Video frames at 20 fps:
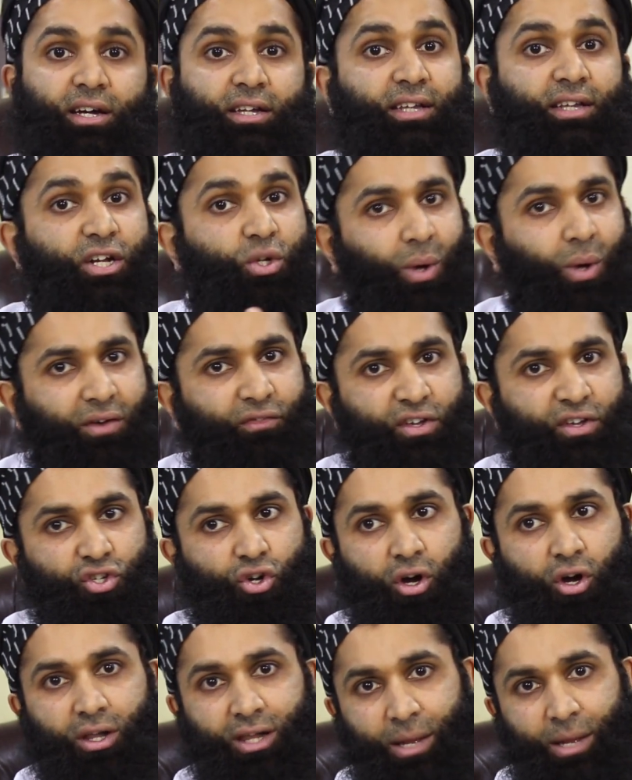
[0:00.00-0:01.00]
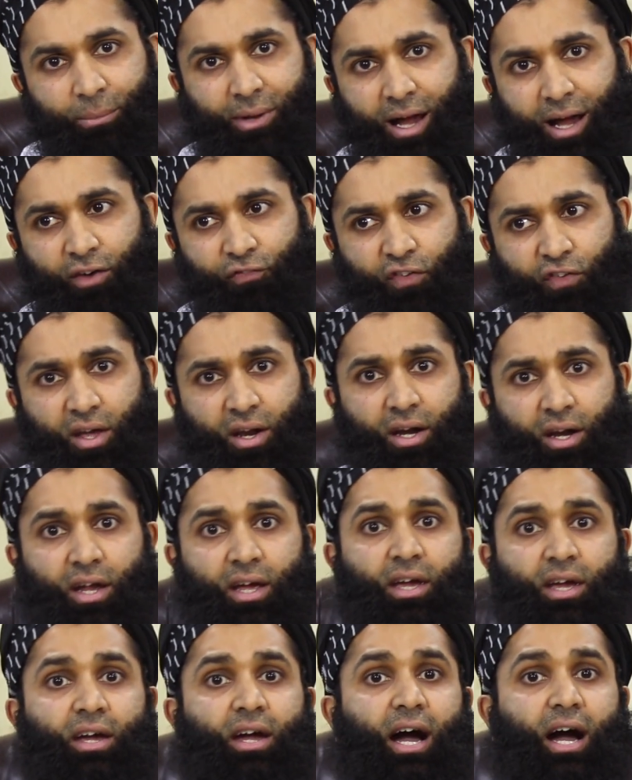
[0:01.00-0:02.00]
The twelvers call them kafir.
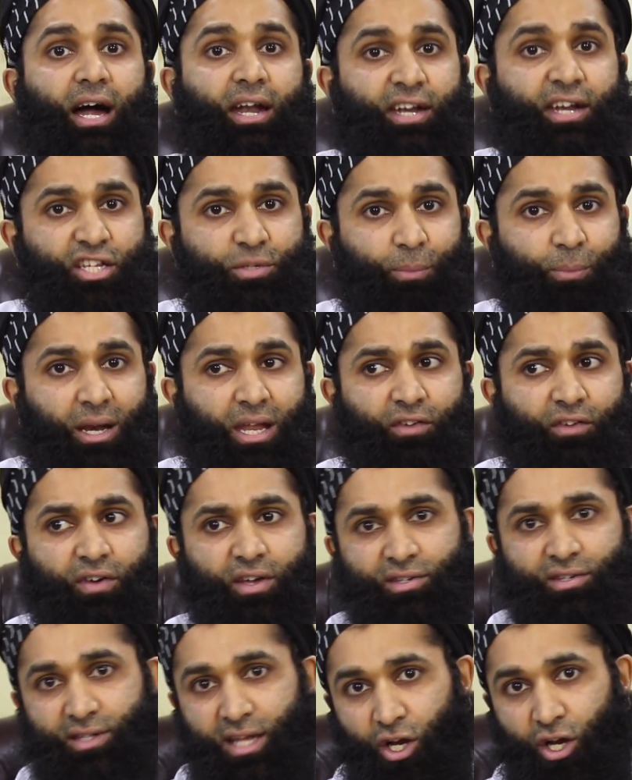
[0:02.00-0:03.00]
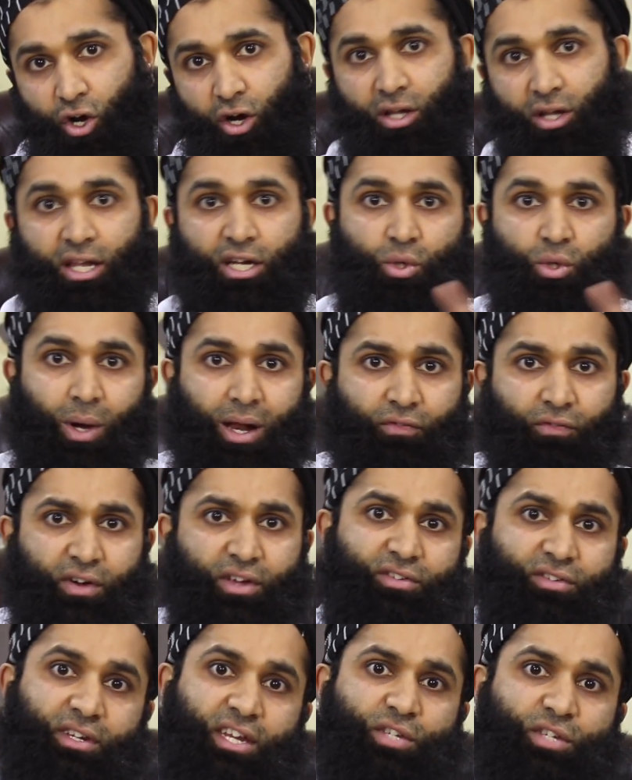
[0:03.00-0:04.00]
And disbelievers, they call the
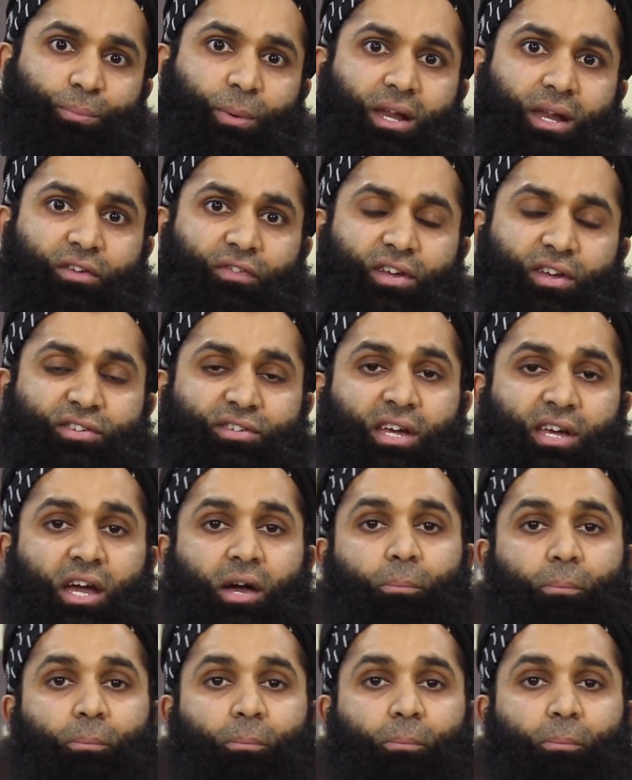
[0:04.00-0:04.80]
twelvers disbelievers.